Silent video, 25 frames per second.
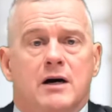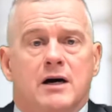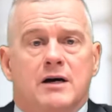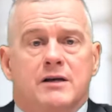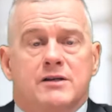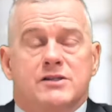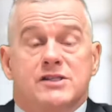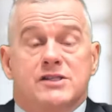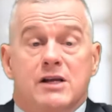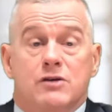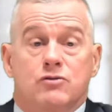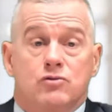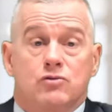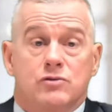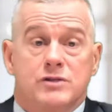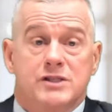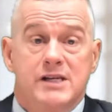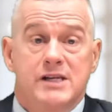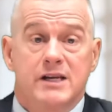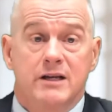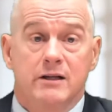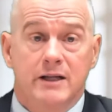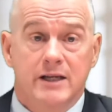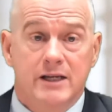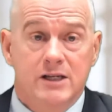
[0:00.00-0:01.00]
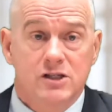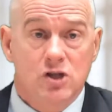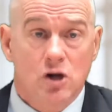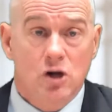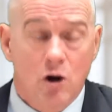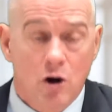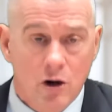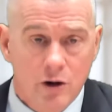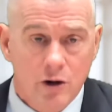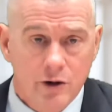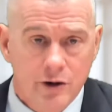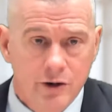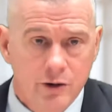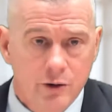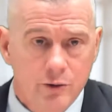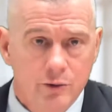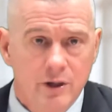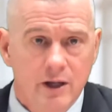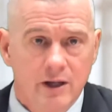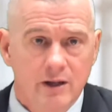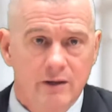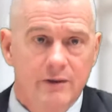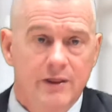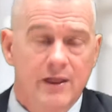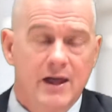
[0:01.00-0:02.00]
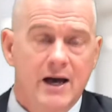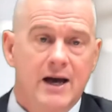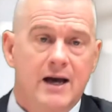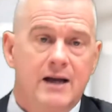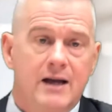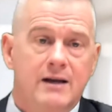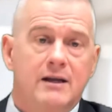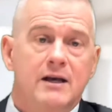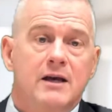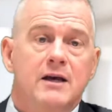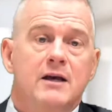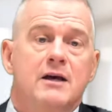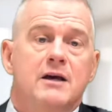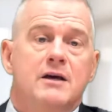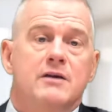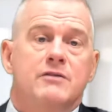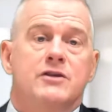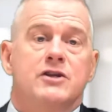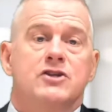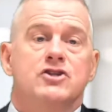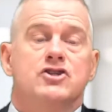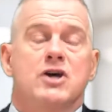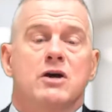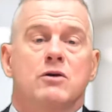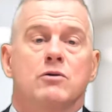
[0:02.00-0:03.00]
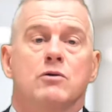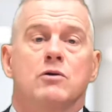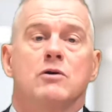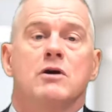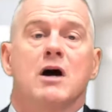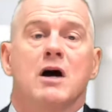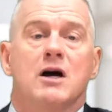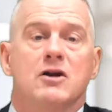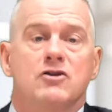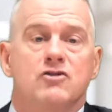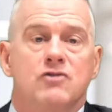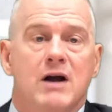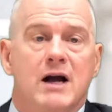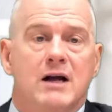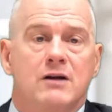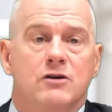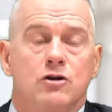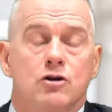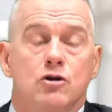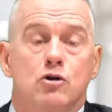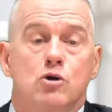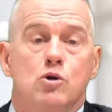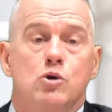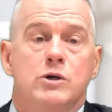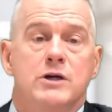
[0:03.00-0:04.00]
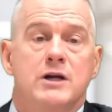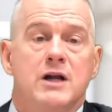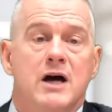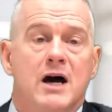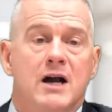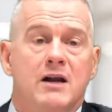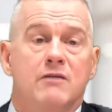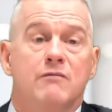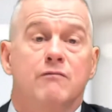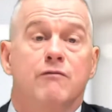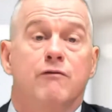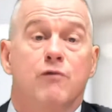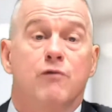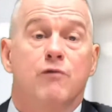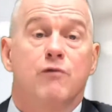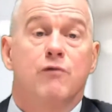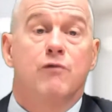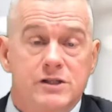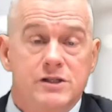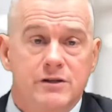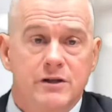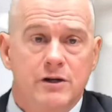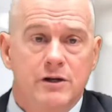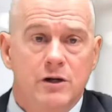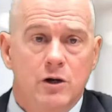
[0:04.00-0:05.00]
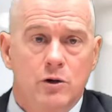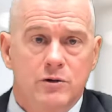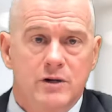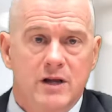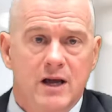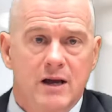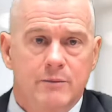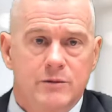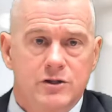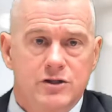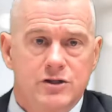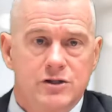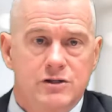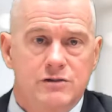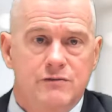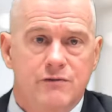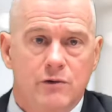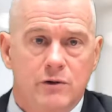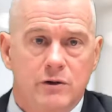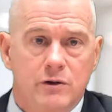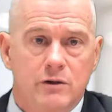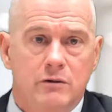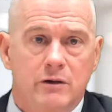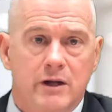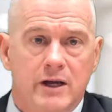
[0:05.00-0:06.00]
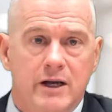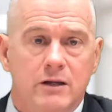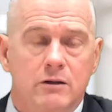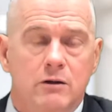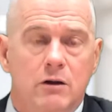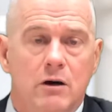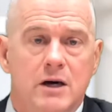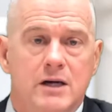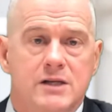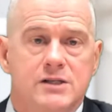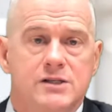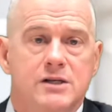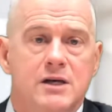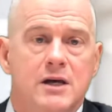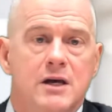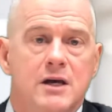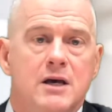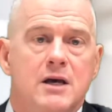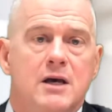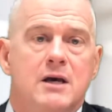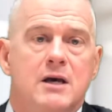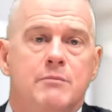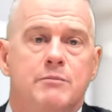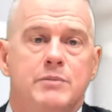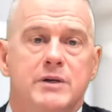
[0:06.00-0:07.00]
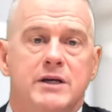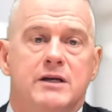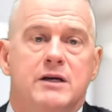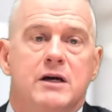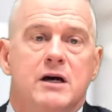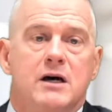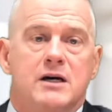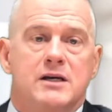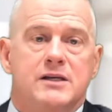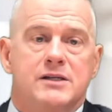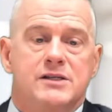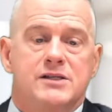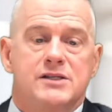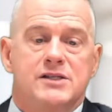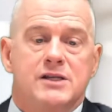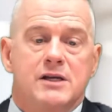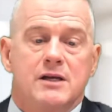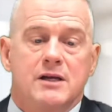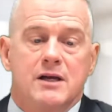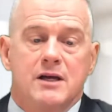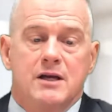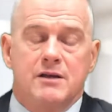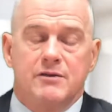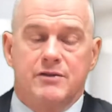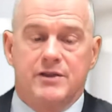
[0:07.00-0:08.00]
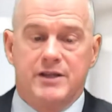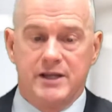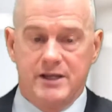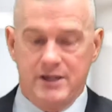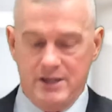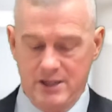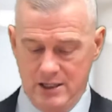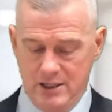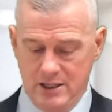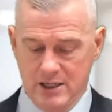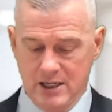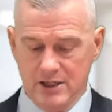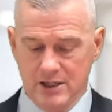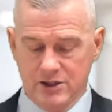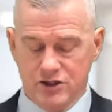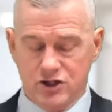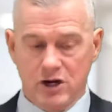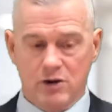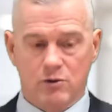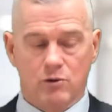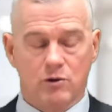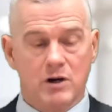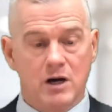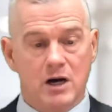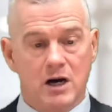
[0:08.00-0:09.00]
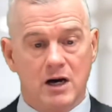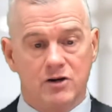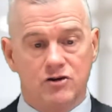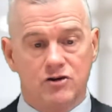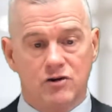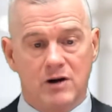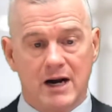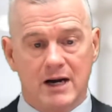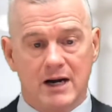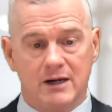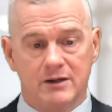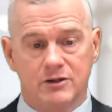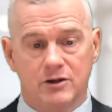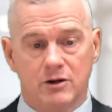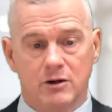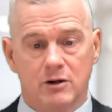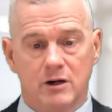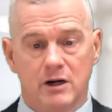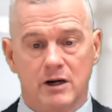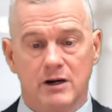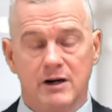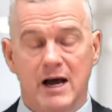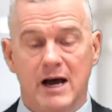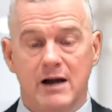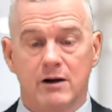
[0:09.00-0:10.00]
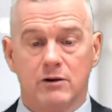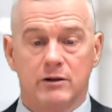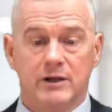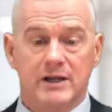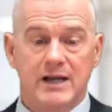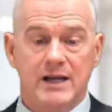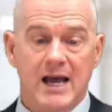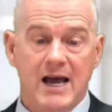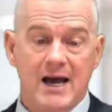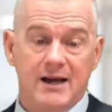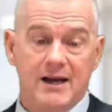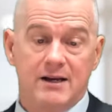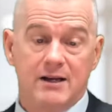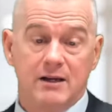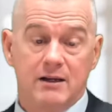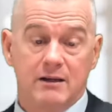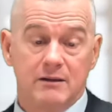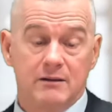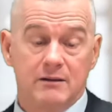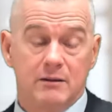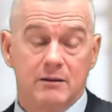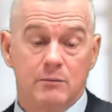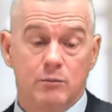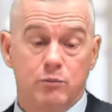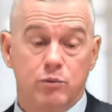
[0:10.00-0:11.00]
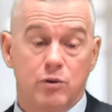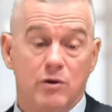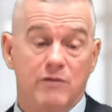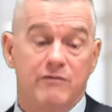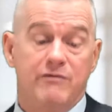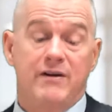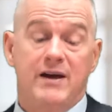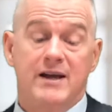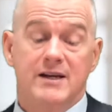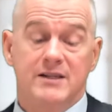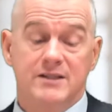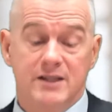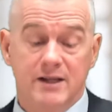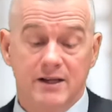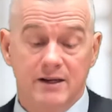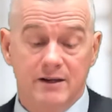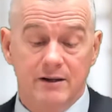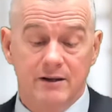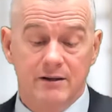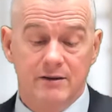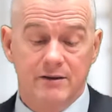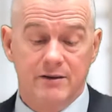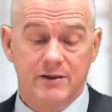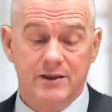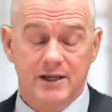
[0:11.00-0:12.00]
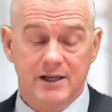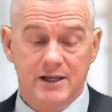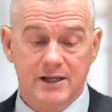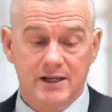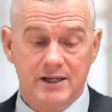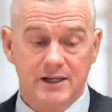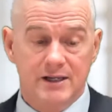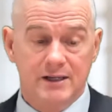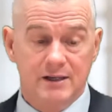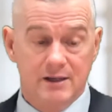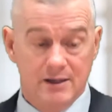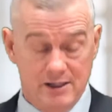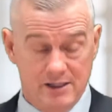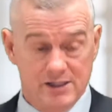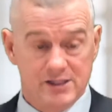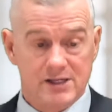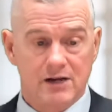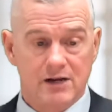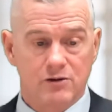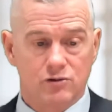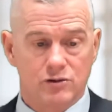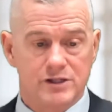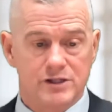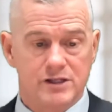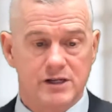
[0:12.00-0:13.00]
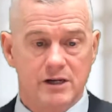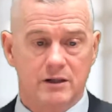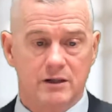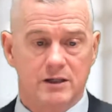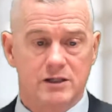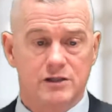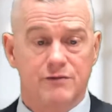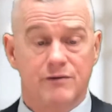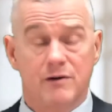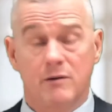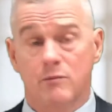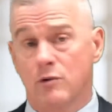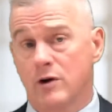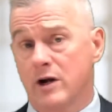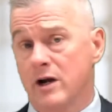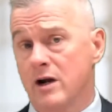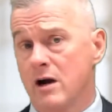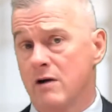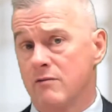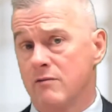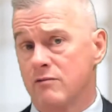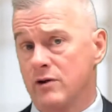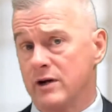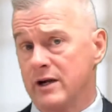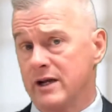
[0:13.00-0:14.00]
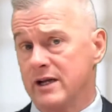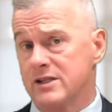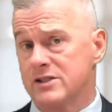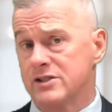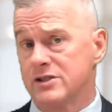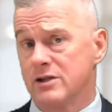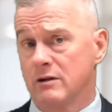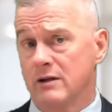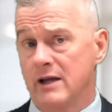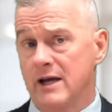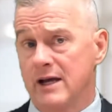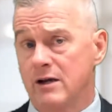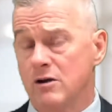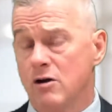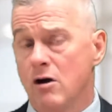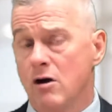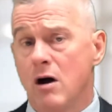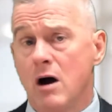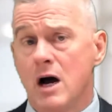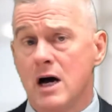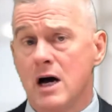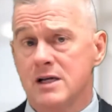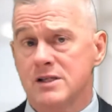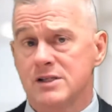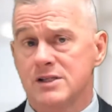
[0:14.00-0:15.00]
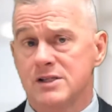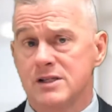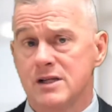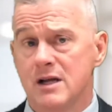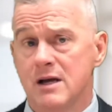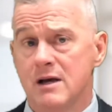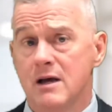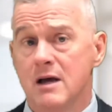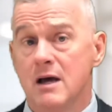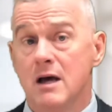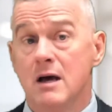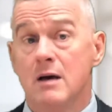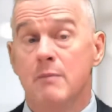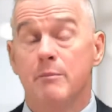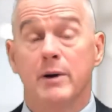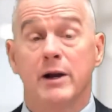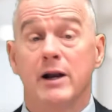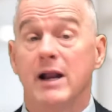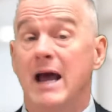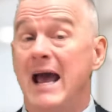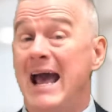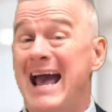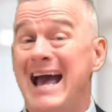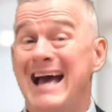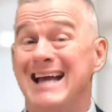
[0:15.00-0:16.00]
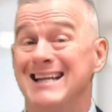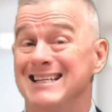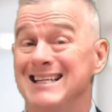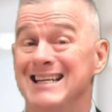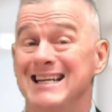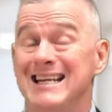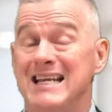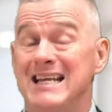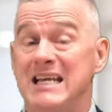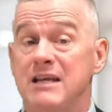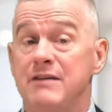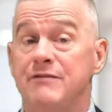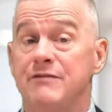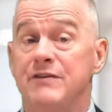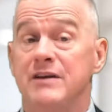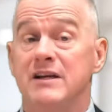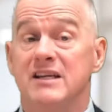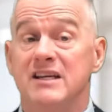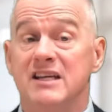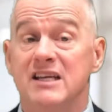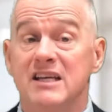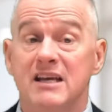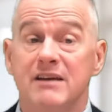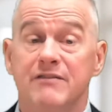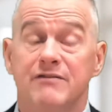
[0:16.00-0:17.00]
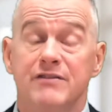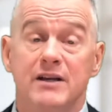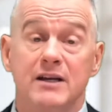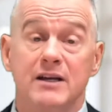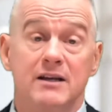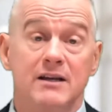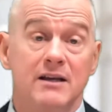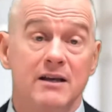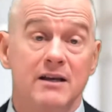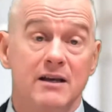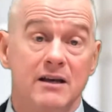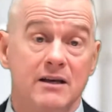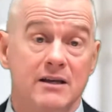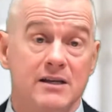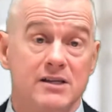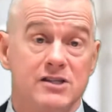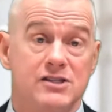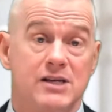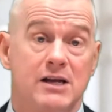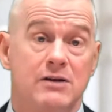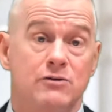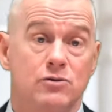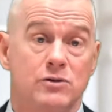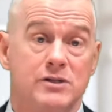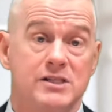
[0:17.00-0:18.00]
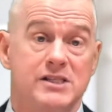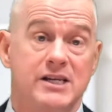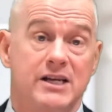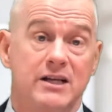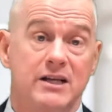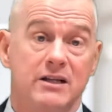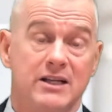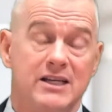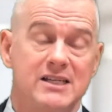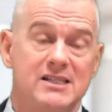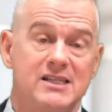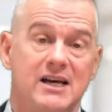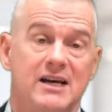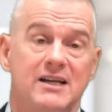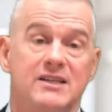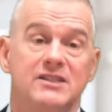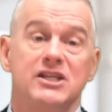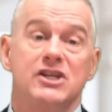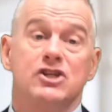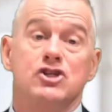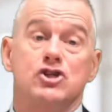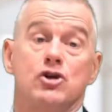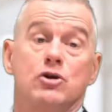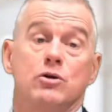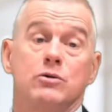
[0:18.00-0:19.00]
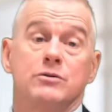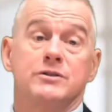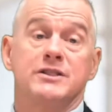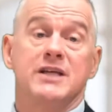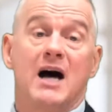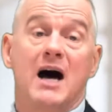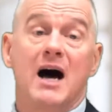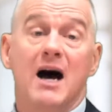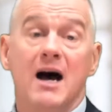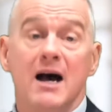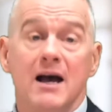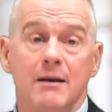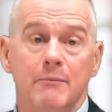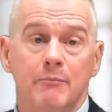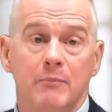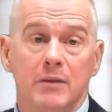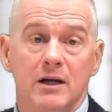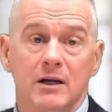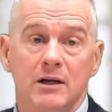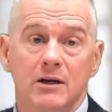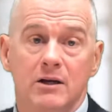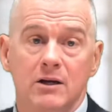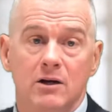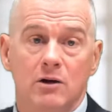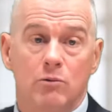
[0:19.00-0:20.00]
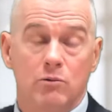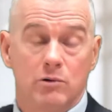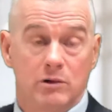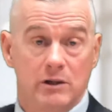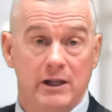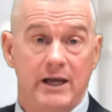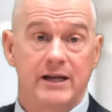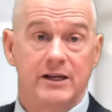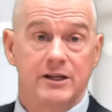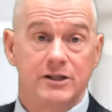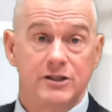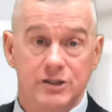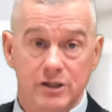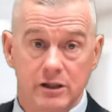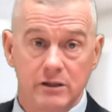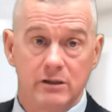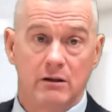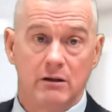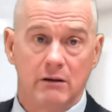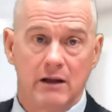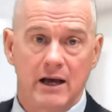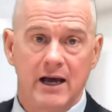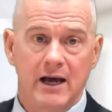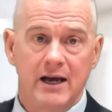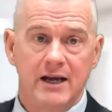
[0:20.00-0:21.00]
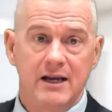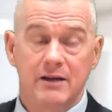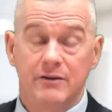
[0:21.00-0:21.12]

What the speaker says: Central Ceilings argued that the general contractor could not enforce the no damages for delay clause because the general contractor not only had prevented the Central Ceilings from recovering its delay costs, but hadn't even given Central Ceilings additional time related to delay.